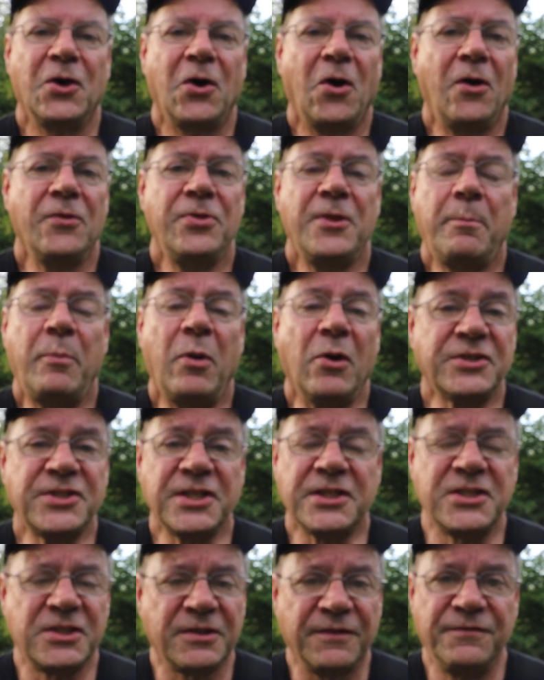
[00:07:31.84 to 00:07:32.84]
on the
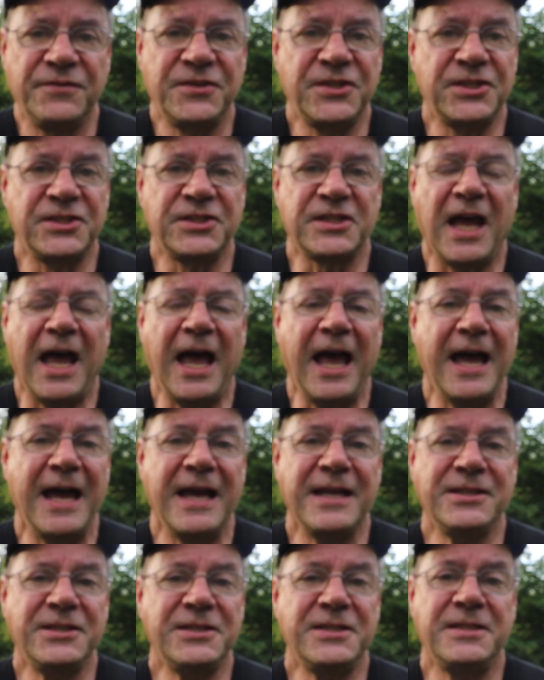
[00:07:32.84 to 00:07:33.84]
positives
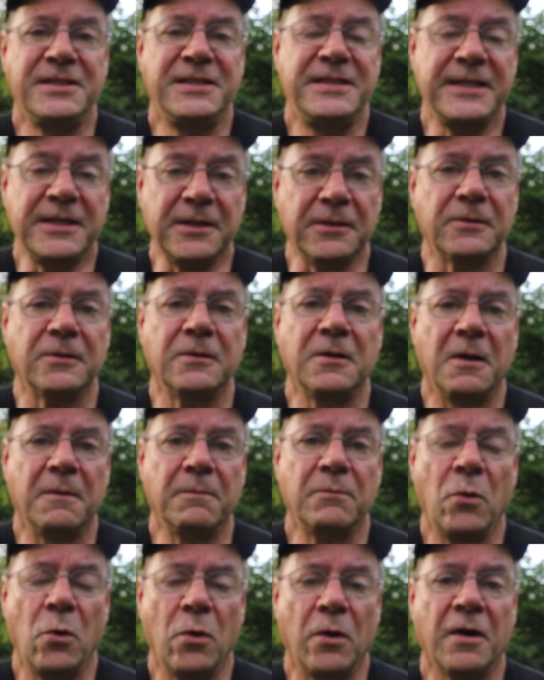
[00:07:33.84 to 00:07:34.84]
and deal
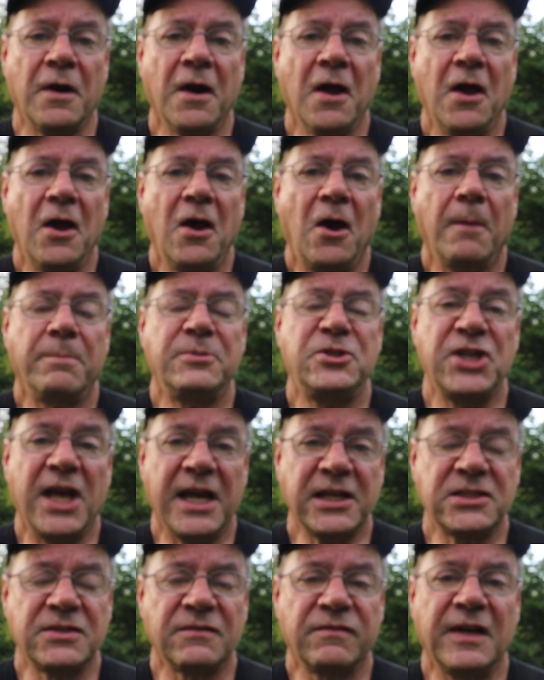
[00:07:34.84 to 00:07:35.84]
more
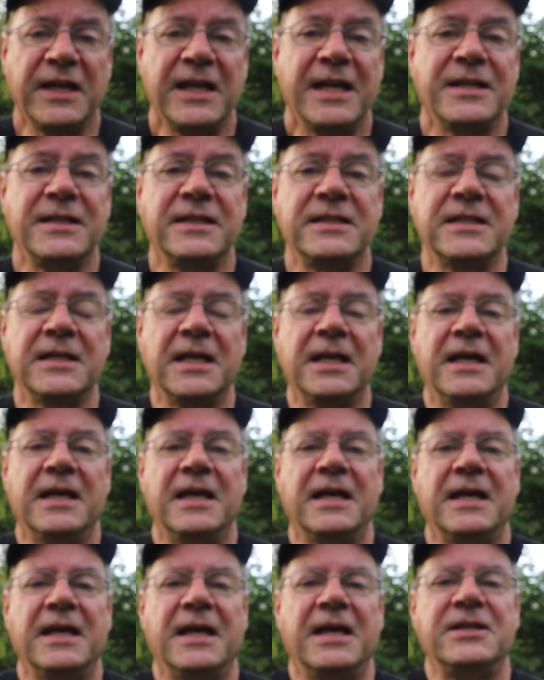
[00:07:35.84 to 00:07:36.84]
objectively and
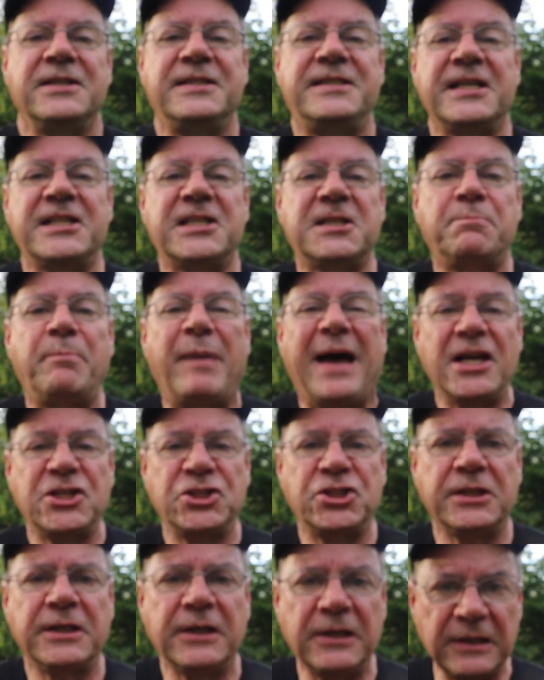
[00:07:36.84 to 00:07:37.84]

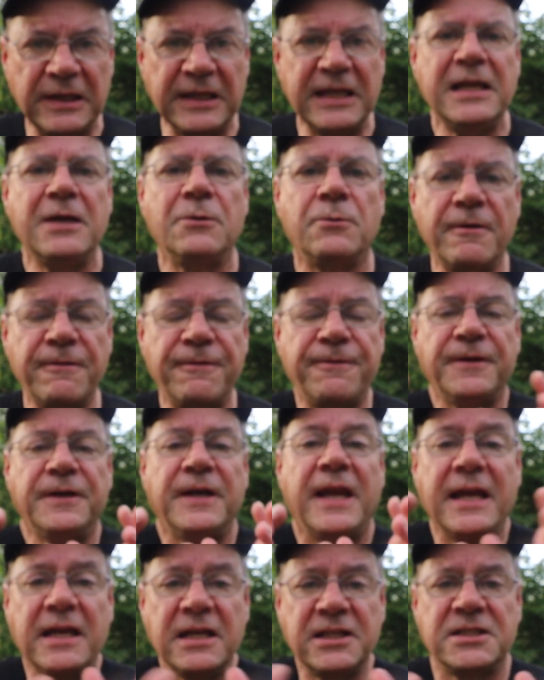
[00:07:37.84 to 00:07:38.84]
dispassionately with the
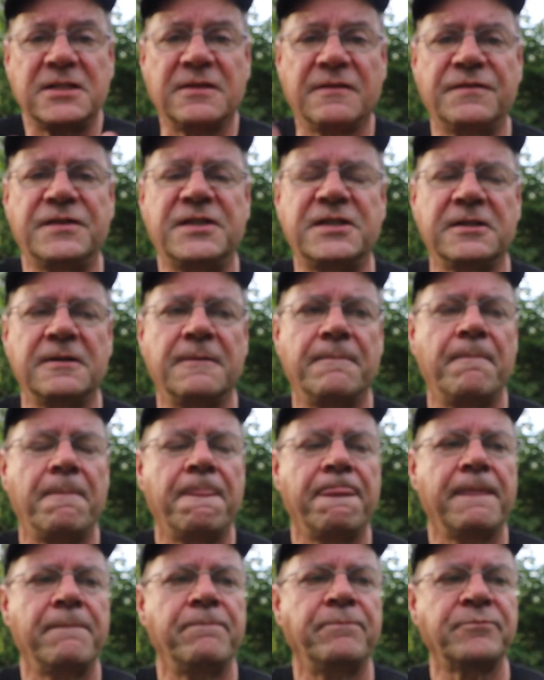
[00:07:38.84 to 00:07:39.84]
negatives.
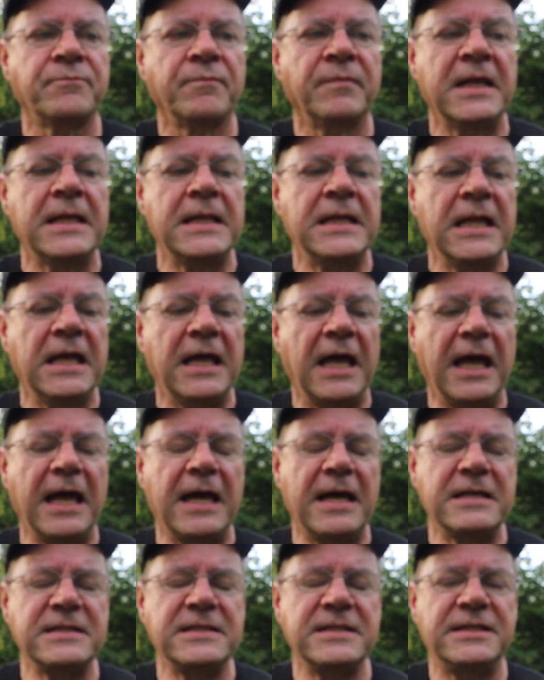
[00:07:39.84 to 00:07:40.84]

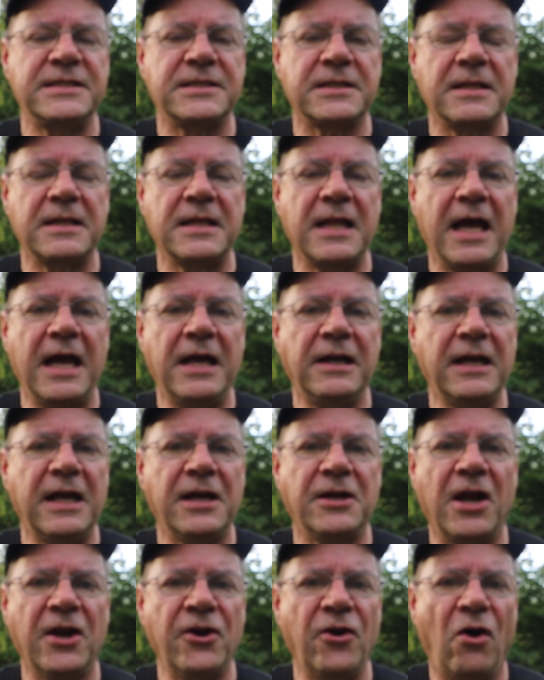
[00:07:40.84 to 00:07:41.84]
And I
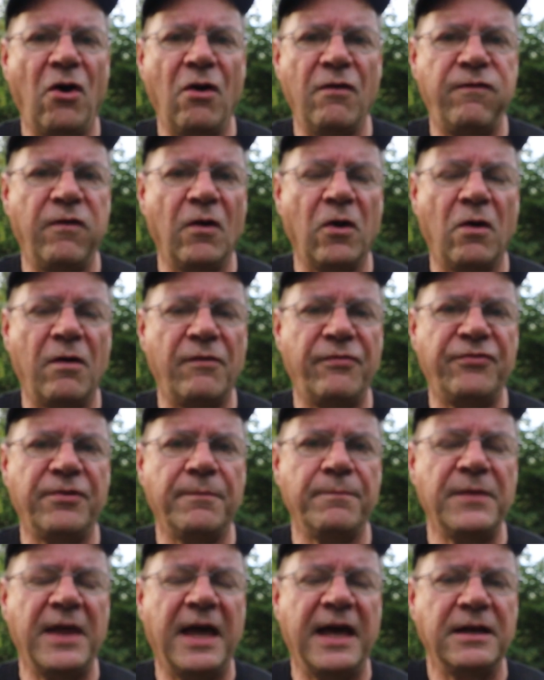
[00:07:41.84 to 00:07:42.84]
learned an awful lot
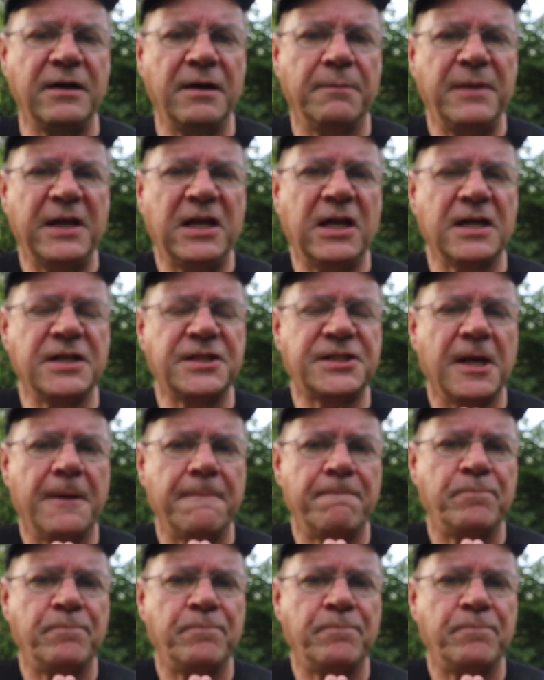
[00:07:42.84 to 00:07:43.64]
from that, because